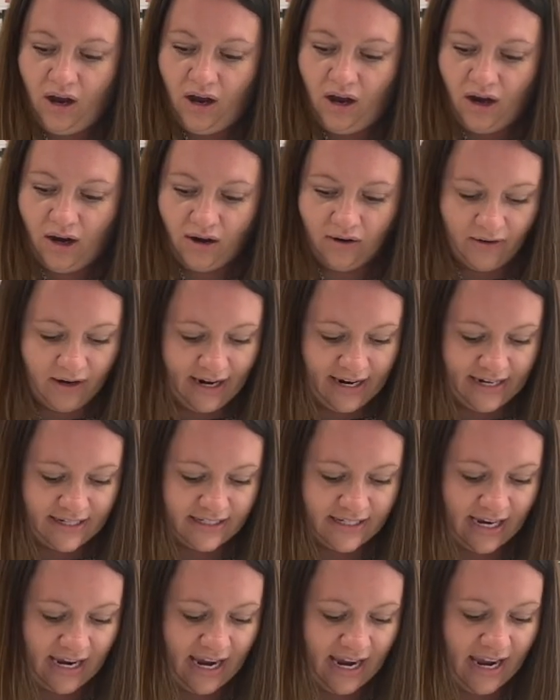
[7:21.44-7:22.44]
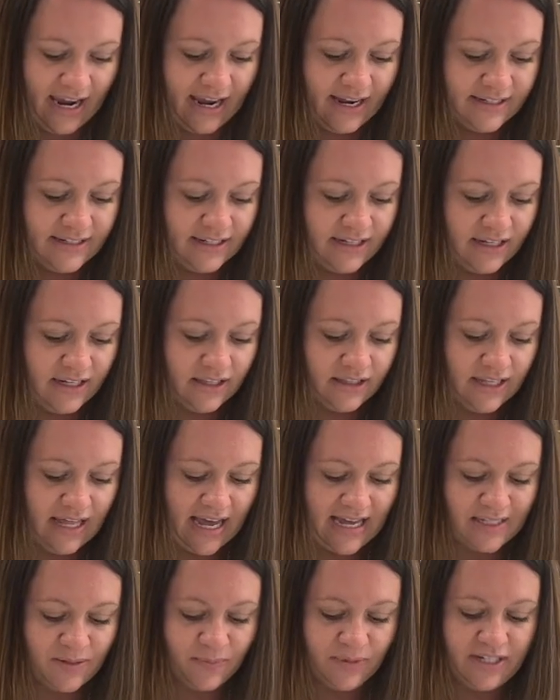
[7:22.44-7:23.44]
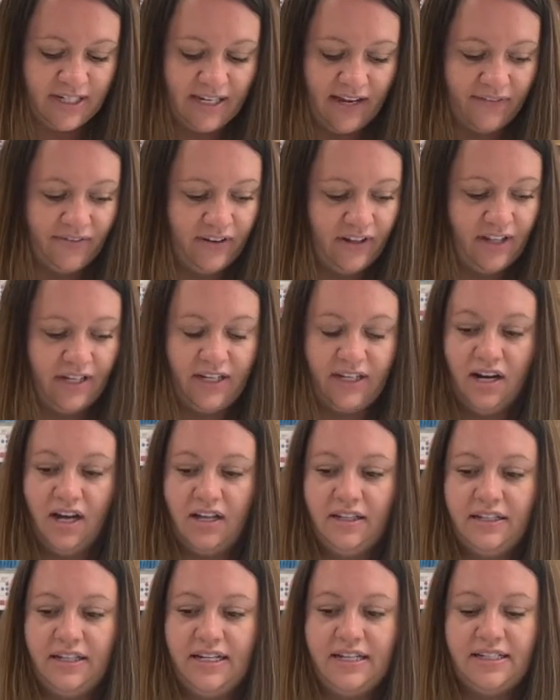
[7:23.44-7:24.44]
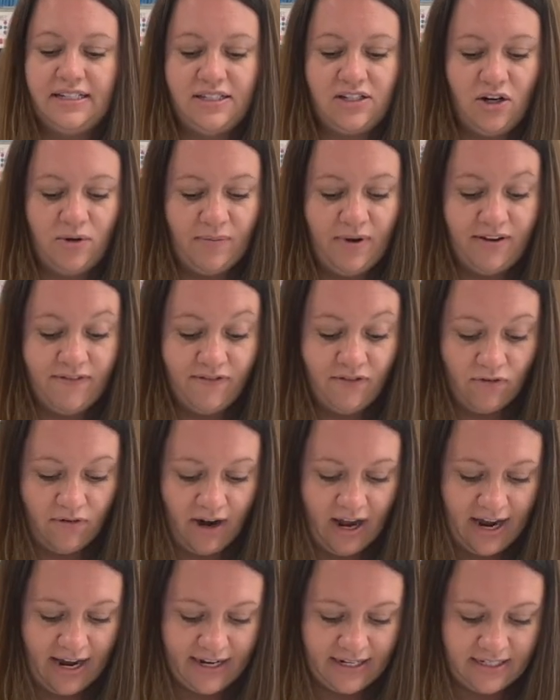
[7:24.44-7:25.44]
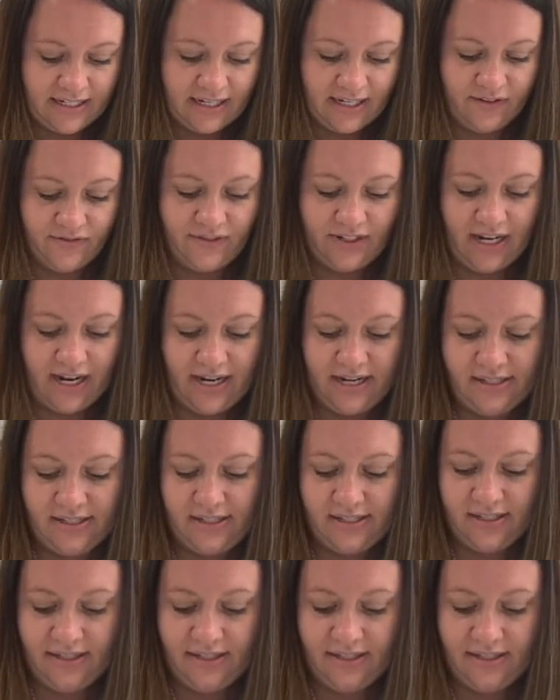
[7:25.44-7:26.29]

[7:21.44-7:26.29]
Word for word: All right, and last but definitely not least are my variety of dice.